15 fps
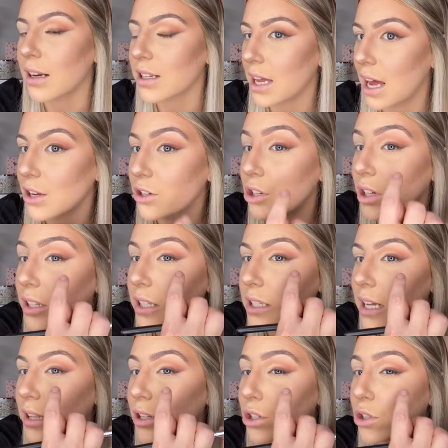because as you can
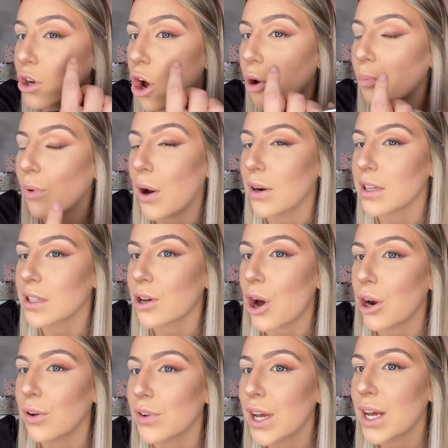see the dark brown is
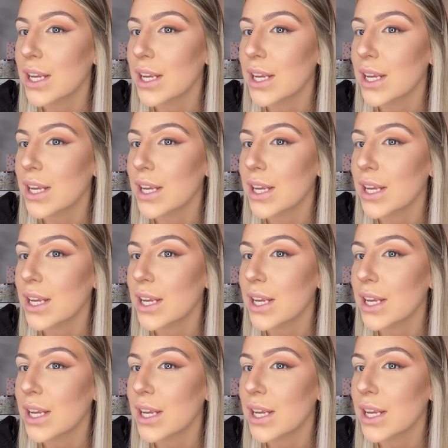kind of